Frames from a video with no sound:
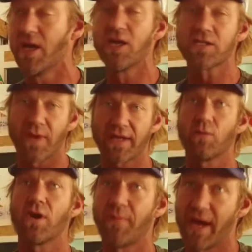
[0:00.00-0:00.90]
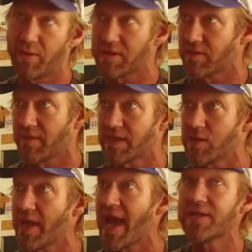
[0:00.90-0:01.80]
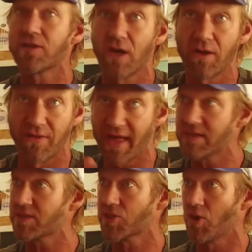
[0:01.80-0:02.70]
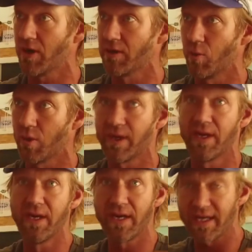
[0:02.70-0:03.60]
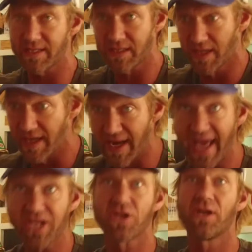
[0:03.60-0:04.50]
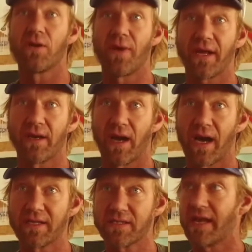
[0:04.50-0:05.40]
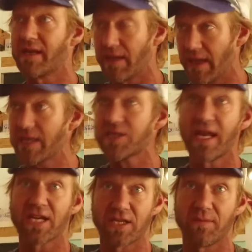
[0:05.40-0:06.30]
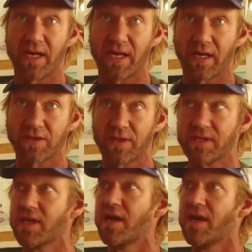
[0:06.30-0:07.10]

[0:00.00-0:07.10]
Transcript: So we had to work backwards from that. So we had to go, that is a shark in the water. It's nationally recognized and internationally in many countries.